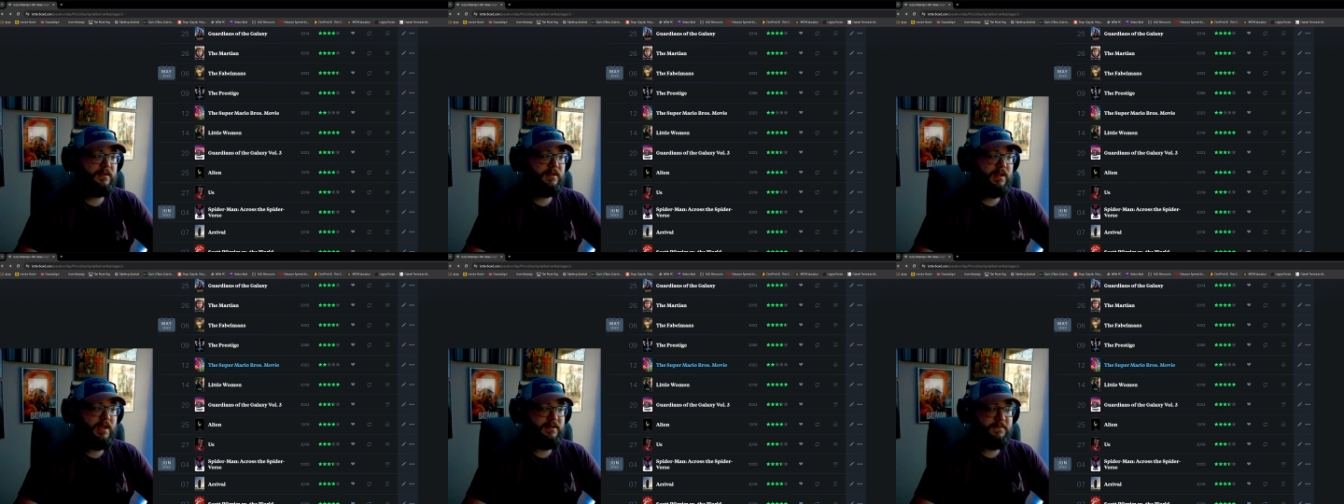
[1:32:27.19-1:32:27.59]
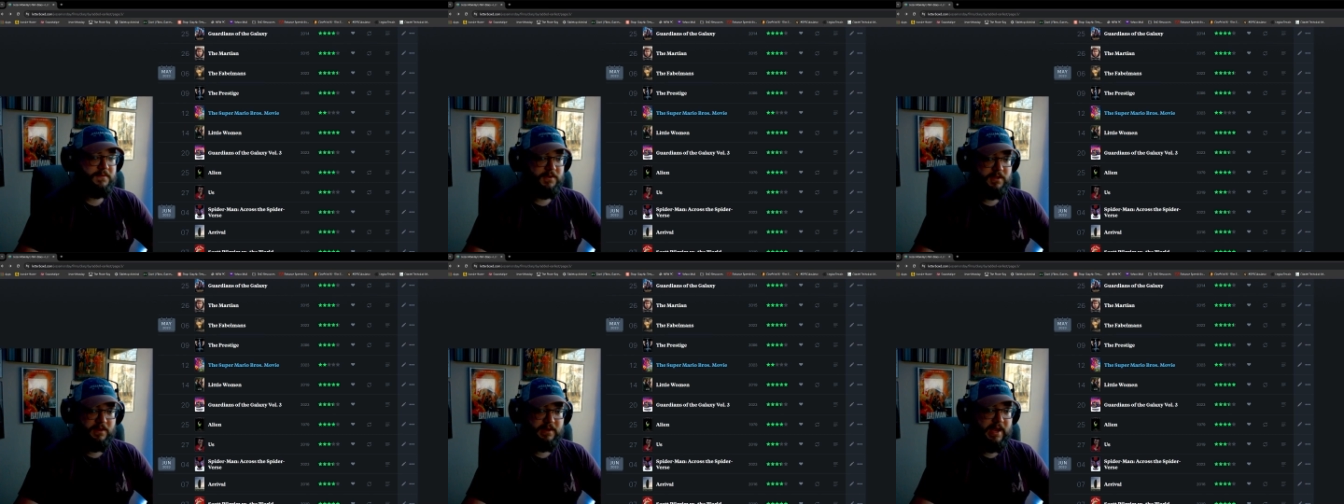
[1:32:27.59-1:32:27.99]
and
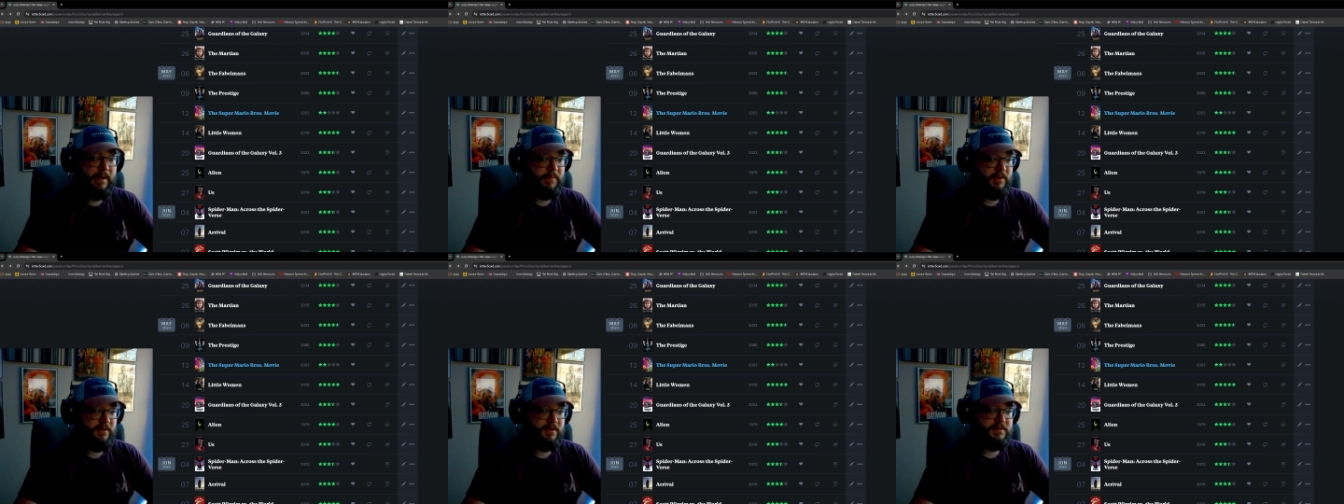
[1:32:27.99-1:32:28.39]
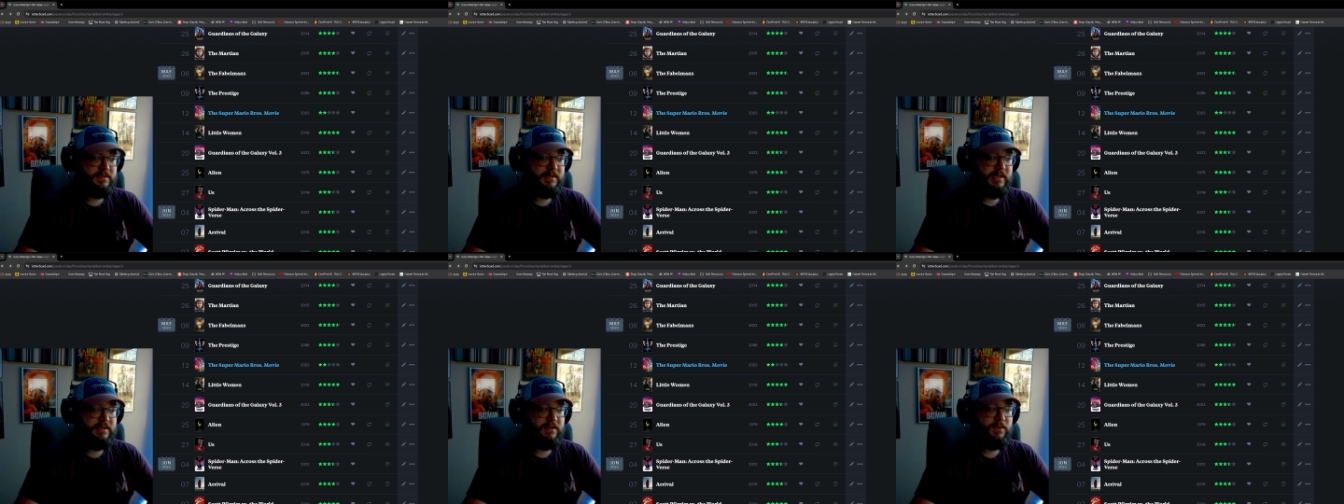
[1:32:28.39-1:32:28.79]
you got me hooked.
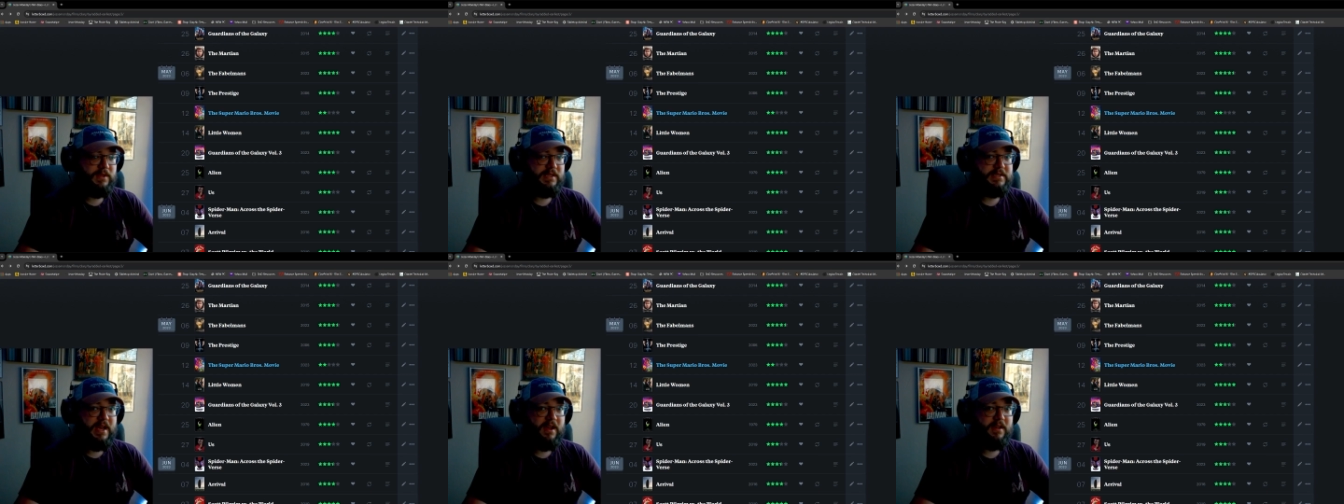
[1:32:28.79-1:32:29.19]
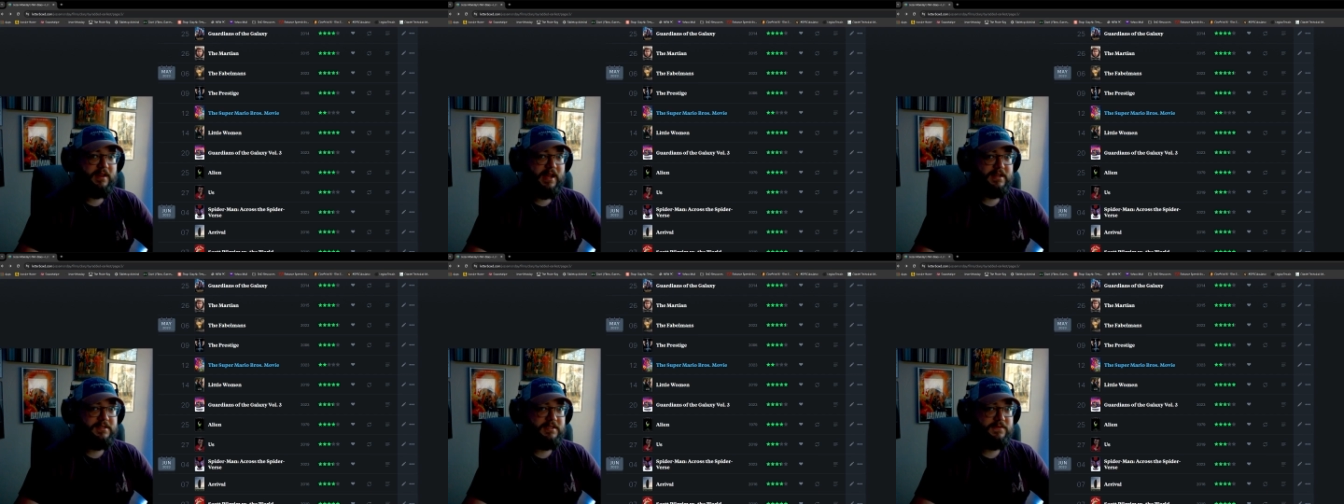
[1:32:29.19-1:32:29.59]
They do the Italian
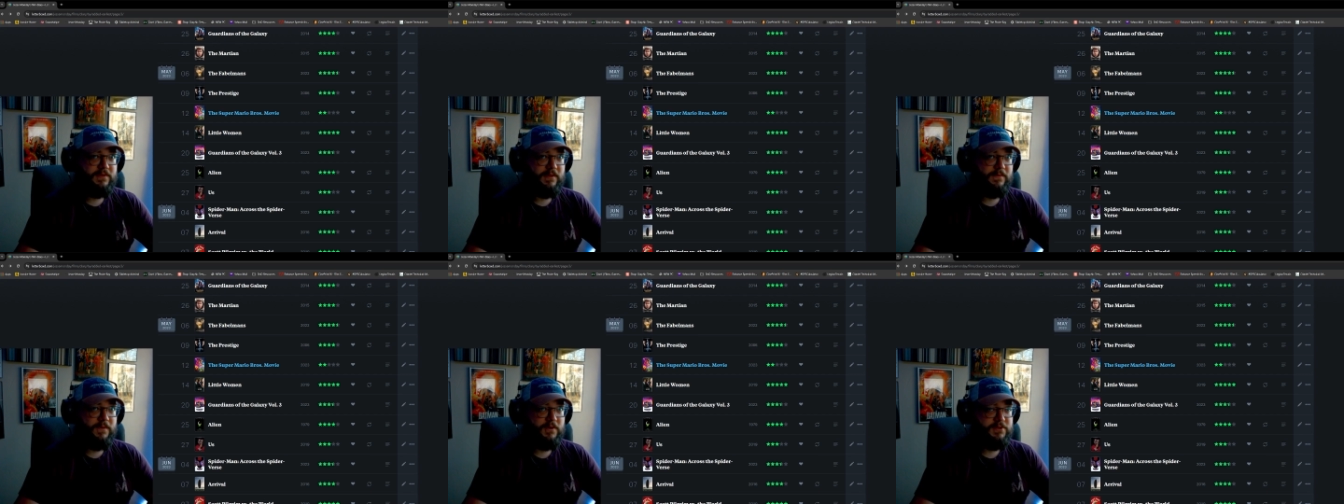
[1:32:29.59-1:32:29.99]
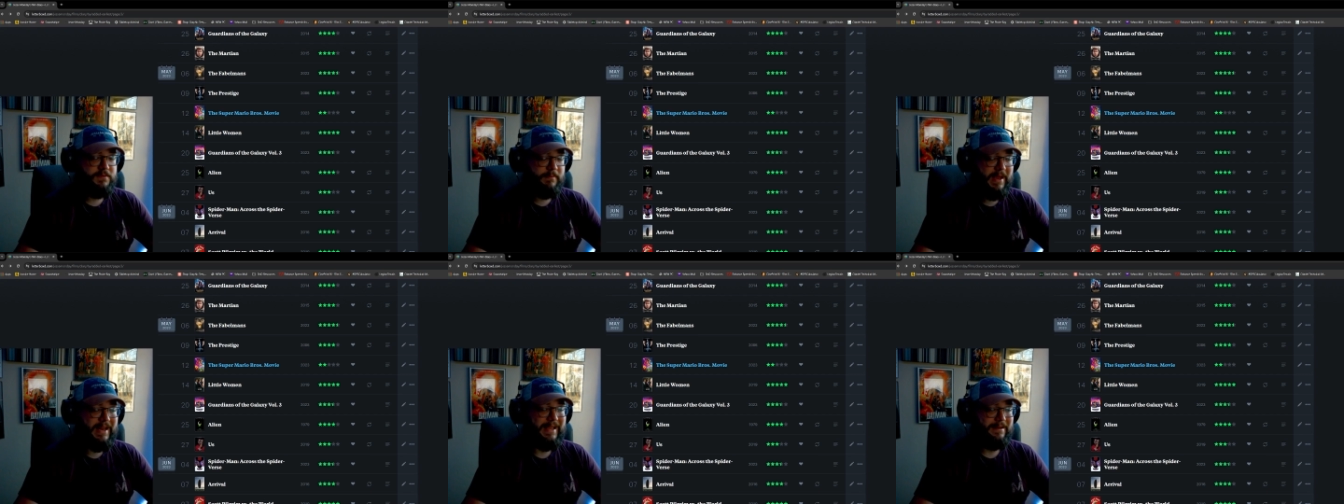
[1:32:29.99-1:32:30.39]
accents for the first
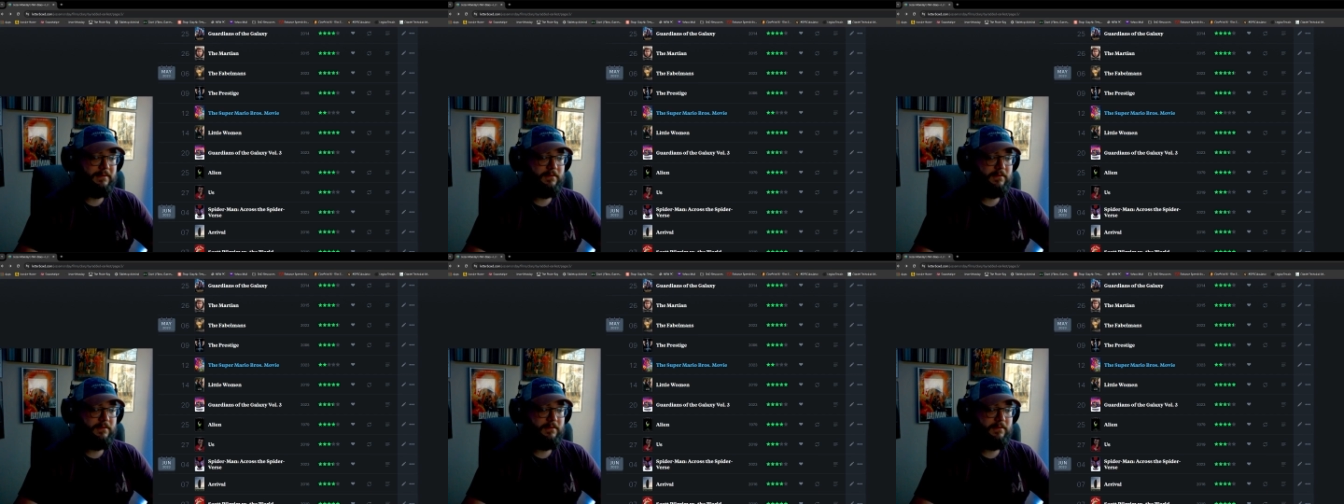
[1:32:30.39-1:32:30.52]
minute.